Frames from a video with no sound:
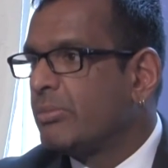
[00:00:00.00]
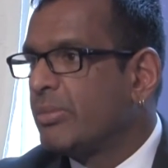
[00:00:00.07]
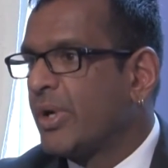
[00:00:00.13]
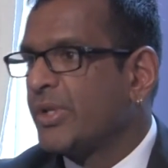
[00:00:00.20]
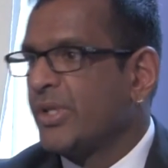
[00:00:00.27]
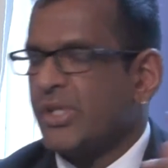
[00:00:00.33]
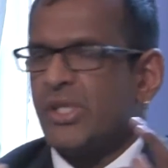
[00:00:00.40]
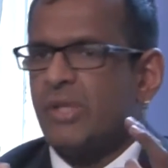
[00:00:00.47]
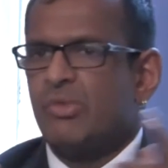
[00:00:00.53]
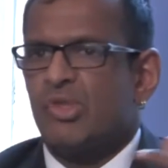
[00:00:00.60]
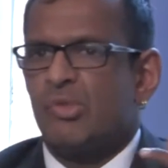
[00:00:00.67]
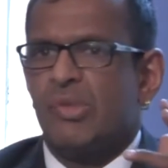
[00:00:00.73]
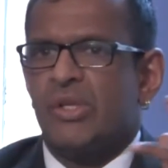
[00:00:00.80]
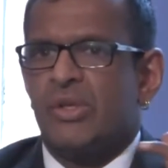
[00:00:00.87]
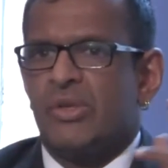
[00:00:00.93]
Because it seems
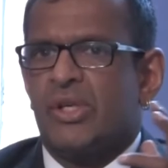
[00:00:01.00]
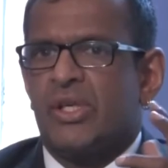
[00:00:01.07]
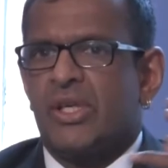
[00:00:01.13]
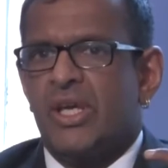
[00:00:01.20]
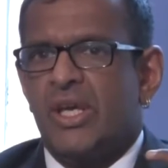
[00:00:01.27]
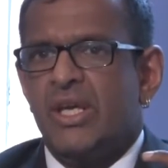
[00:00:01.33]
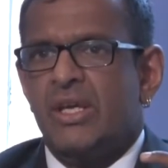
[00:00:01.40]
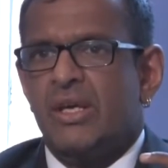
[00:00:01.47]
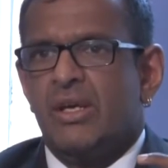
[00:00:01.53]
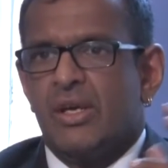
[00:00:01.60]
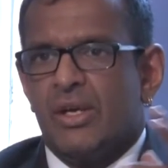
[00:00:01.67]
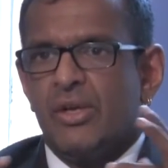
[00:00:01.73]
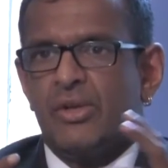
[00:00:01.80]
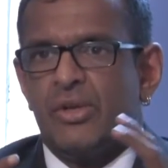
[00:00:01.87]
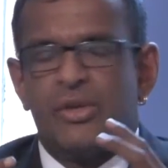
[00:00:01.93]
to me that the key
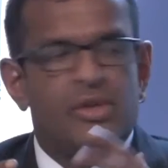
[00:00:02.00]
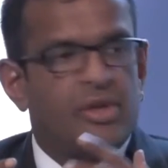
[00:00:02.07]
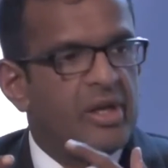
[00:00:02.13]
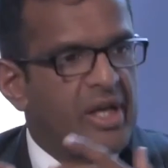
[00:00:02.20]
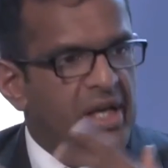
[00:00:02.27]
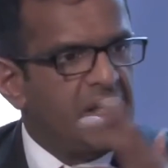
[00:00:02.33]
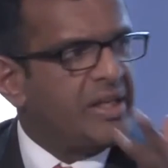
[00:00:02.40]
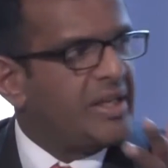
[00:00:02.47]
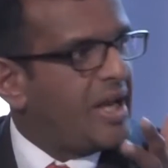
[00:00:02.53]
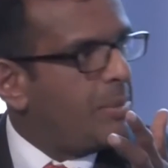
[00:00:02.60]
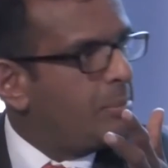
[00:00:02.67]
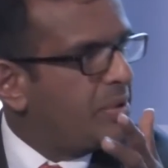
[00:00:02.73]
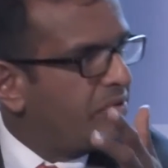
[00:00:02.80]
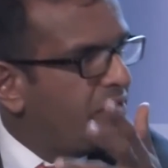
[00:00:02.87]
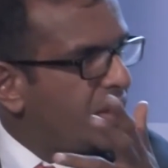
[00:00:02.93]
that the
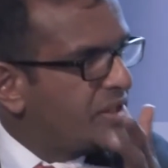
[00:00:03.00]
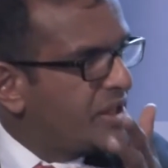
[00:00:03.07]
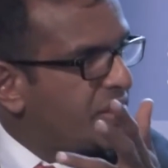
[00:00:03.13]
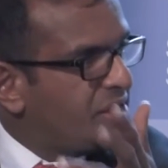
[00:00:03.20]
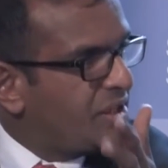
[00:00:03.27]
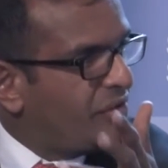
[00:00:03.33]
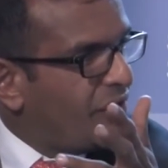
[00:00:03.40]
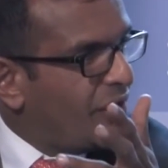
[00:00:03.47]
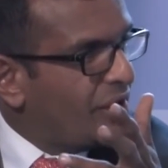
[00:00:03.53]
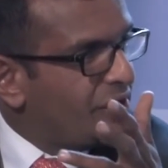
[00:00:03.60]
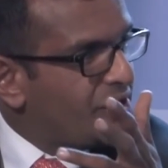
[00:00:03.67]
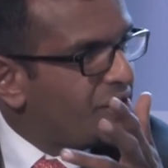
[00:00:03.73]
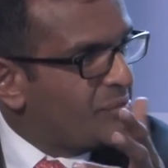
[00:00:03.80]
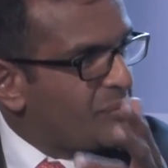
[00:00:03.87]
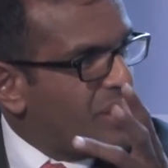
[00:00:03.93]
in-camp have identified
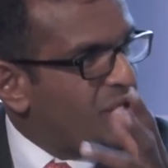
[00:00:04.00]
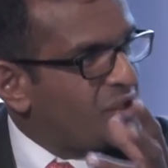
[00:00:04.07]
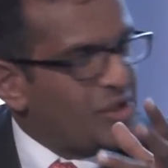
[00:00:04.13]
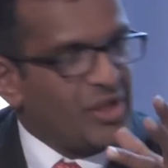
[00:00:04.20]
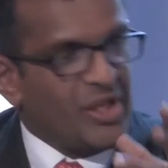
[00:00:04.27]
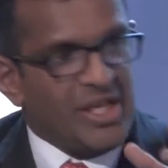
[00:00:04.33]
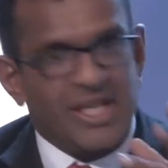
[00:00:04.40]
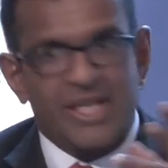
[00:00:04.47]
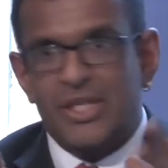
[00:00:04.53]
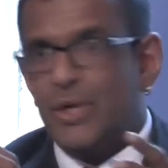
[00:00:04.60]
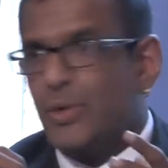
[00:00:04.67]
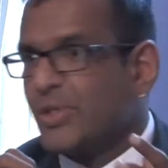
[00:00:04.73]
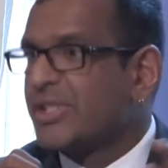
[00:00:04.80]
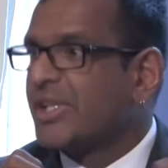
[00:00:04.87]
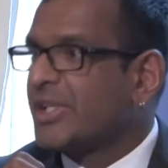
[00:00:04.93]
is to mention the
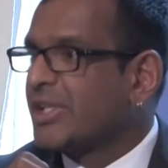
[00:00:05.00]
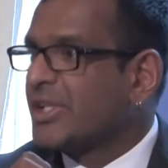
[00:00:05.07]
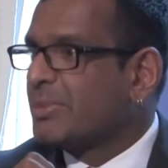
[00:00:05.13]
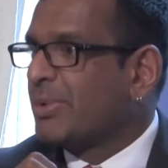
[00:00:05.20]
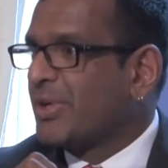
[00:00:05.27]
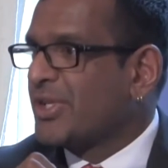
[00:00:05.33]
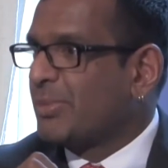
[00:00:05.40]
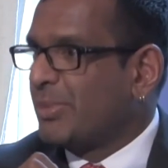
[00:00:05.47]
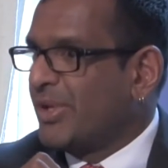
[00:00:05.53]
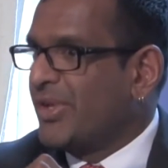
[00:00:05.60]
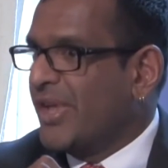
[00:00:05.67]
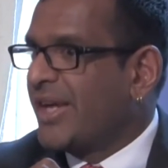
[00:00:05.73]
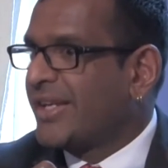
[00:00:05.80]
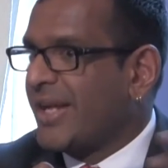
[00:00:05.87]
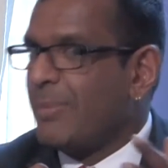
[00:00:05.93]
EU as little as possible
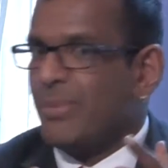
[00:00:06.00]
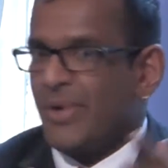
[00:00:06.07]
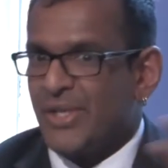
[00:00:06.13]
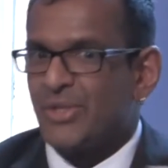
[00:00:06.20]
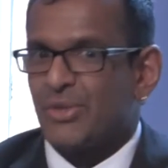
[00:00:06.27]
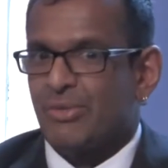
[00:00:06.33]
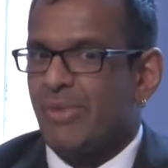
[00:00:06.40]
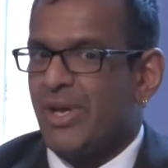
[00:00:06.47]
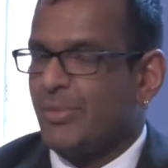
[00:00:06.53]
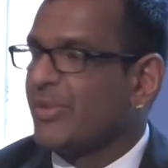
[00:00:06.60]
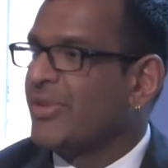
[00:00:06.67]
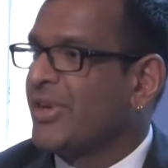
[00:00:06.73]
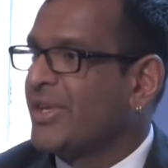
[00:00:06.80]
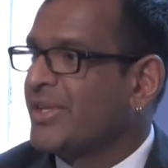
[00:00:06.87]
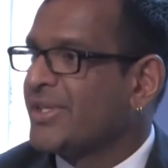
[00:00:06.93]
in their campaign to remain
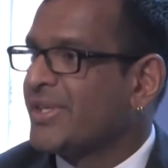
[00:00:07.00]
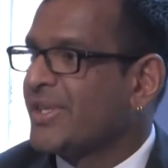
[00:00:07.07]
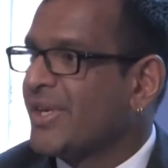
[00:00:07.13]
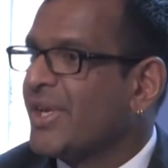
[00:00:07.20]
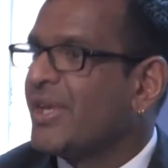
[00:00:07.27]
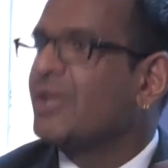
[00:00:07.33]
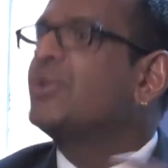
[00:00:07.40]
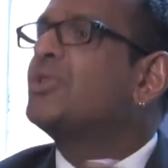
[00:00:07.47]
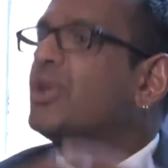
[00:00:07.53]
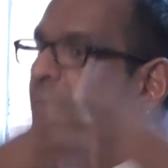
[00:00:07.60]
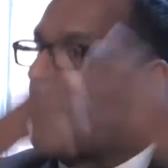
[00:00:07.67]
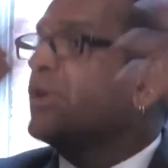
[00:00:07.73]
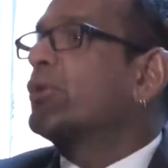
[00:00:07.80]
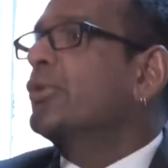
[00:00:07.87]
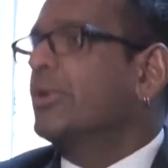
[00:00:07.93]
within it. You talk
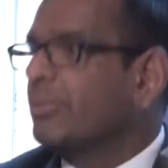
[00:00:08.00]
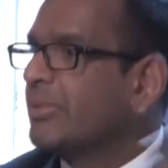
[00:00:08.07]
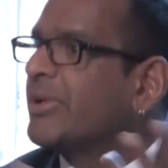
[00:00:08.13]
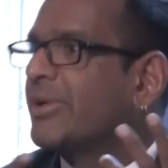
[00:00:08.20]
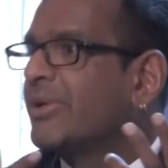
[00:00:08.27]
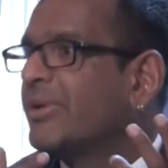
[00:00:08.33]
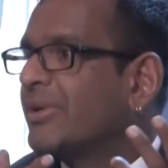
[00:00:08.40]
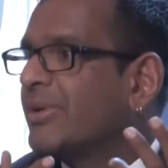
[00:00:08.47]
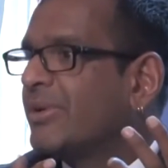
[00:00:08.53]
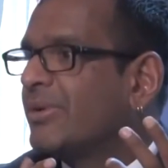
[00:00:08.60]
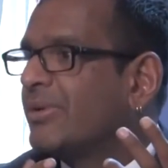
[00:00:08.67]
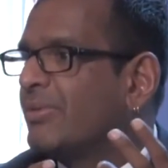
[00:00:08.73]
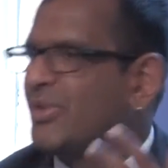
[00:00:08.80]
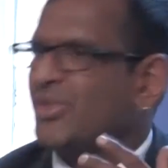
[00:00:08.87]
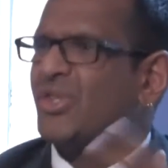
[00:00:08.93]
about Europe,
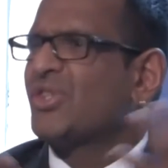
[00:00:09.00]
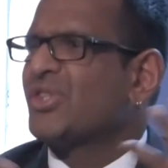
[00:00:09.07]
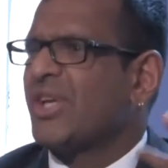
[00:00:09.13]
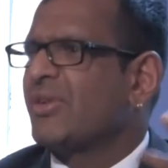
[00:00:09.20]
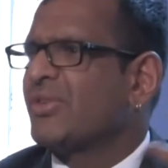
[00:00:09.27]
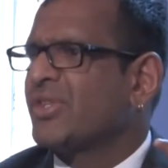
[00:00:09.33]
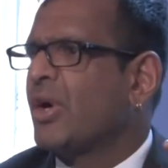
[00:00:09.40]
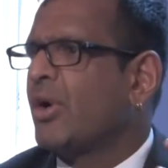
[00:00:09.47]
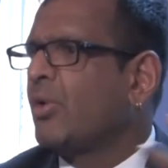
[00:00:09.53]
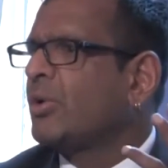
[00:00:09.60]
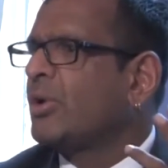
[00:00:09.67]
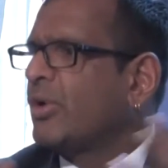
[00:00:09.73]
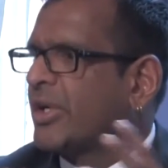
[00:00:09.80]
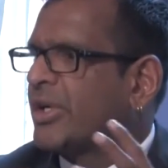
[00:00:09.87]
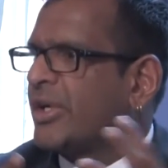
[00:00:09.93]
which just sounds a whole
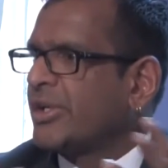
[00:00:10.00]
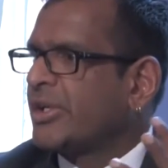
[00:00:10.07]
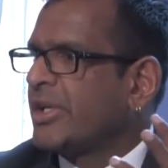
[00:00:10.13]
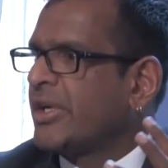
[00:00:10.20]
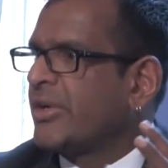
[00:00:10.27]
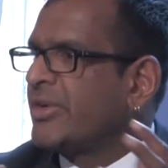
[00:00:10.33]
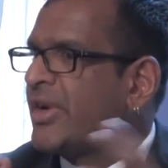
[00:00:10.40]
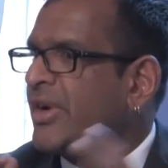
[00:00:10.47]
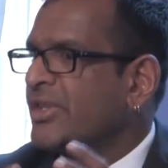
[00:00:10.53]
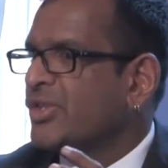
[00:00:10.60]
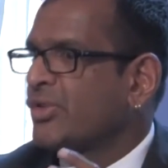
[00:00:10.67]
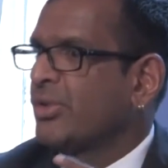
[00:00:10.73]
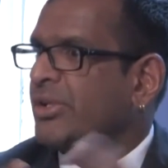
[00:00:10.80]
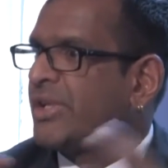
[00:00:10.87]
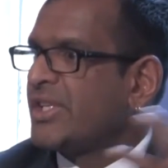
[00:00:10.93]
lot cuddlier and
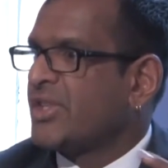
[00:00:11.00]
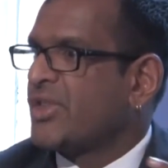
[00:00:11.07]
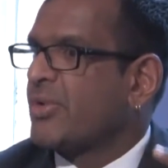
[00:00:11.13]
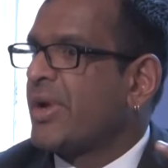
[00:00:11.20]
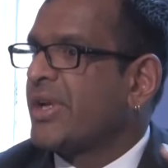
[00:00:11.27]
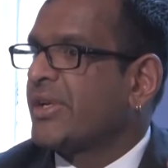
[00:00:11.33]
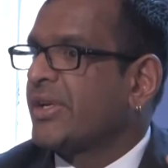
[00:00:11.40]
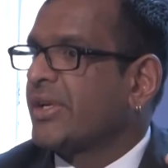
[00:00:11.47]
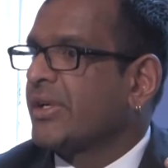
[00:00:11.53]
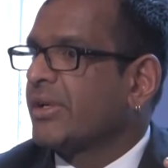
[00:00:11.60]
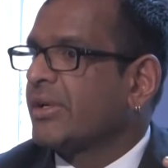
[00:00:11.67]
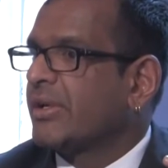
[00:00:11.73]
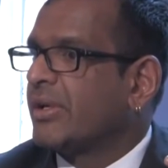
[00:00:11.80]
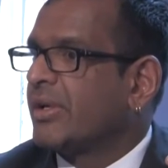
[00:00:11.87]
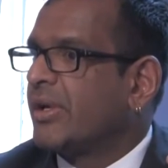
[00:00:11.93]
nicer and less threatening
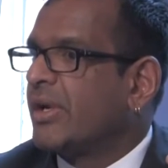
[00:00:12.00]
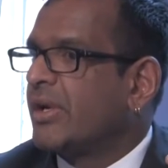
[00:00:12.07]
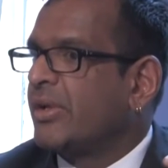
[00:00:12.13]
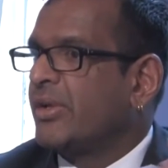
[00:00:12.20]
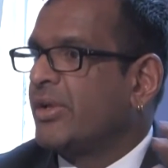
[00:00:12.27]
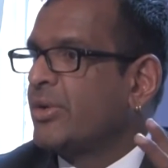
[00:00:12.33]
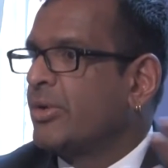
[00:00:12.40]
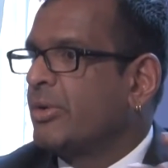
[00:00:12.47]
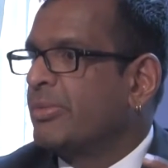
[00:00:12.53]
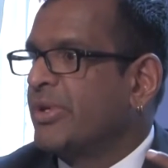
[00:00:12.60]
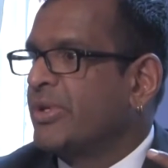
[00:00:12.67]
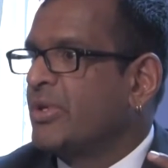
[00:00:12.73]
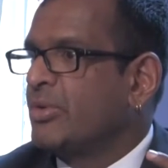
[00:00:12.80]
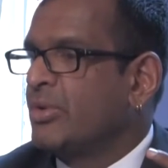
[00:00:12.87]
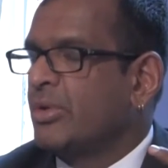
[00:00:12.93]
than the
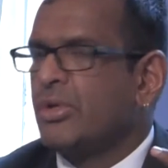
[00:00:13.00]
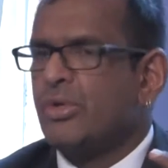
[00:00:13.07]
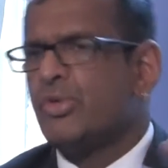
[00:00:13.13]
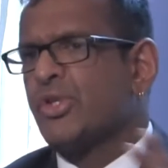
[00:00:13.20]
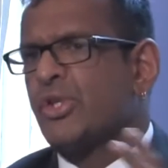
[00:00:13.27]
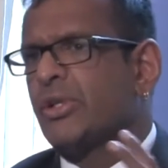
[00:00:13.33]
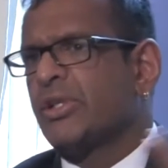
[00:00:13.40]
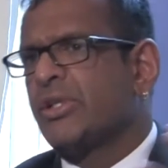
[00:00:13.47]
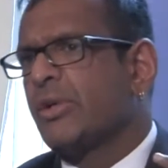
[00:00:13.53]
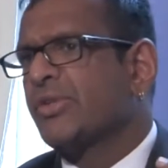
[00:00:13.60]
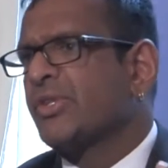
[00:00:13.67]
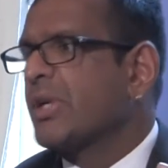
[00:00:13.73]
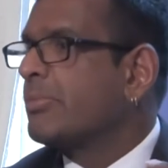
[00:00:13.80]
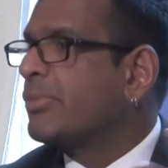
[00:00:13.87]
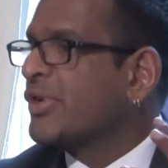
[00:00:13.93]
European Union. And you certainly don't
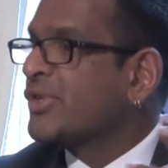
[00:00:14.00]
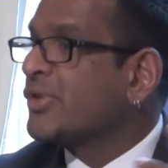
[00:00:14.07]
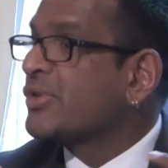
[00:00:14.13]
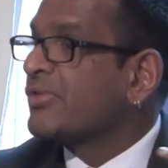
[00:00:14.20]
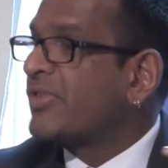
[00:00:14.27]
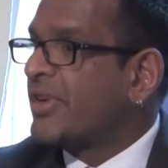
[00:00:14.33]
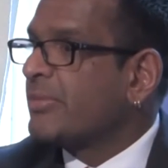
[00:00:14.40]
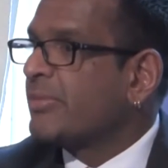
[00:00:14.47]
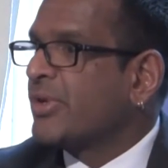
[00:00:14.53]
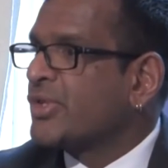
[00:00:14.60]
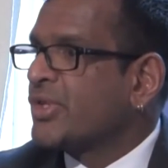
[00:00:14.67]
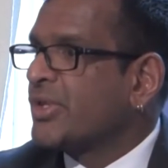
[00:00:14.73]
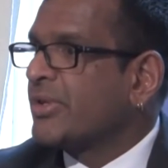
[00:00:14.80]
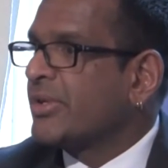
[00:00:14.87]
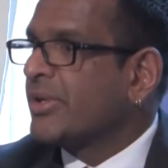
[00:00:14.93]
say Brussels very
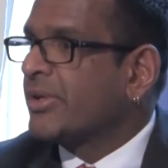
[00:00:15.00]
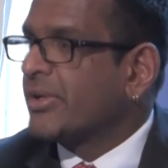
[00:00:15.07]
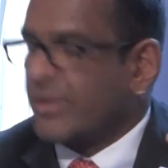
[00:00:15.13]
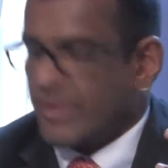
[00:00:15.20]
much either.